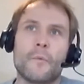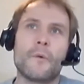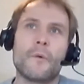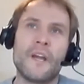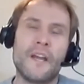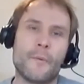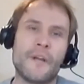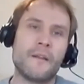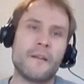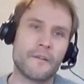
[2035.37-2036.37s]
we
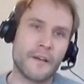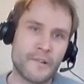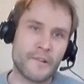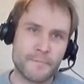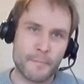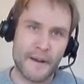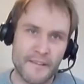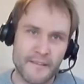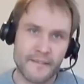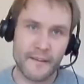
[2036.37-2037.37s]
knew there was increased
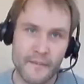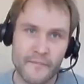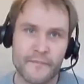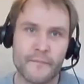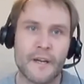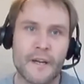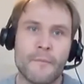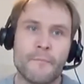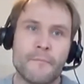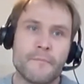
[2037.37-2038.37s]
propensity
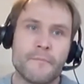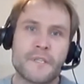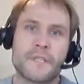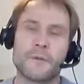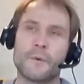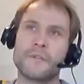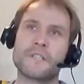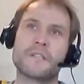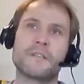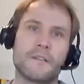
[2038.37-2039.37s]

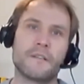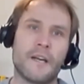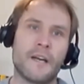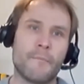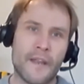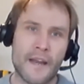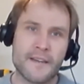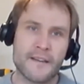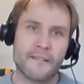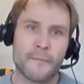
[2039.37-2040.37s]
towards the
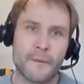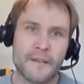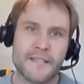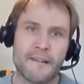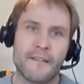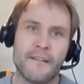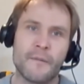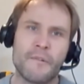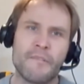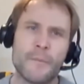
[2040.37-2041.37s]
NHS and hospital
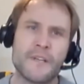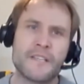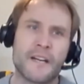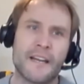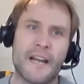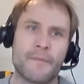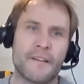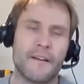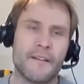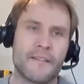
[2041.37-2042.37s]
charities. So we really wanted to kind of
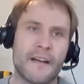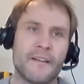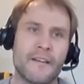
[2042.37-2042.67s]
capitalise that. And